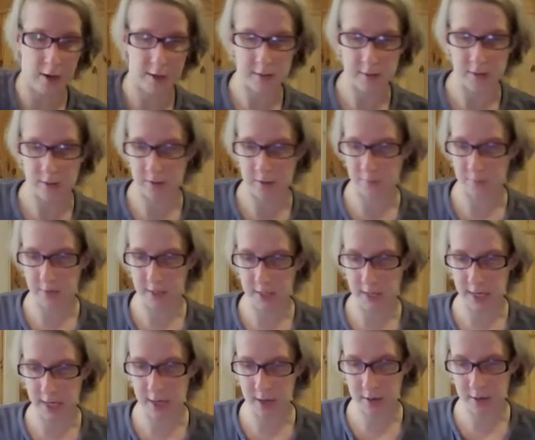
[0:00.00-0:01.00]
to
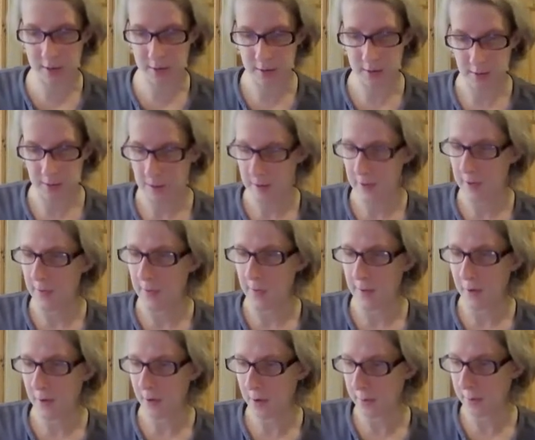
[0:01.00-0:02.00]
really
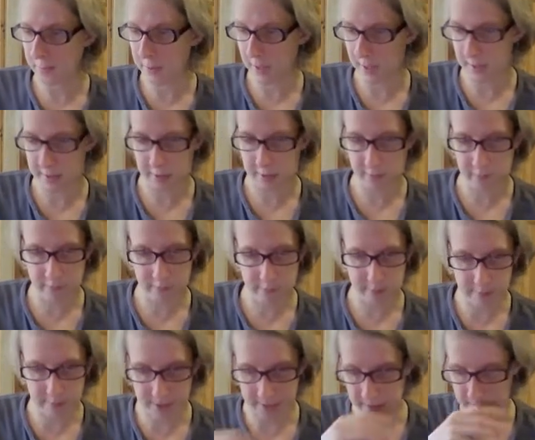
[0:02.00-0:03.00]
go obsessive
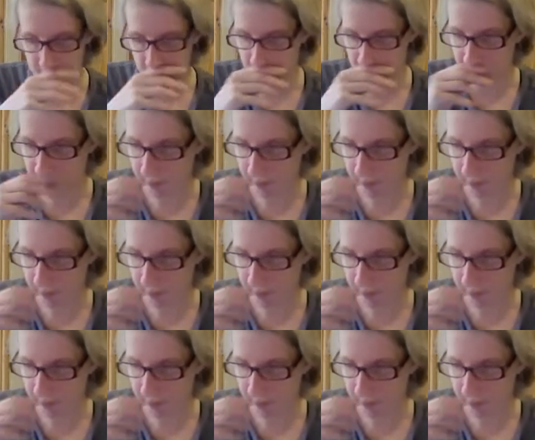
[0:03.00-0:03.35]
about stuff,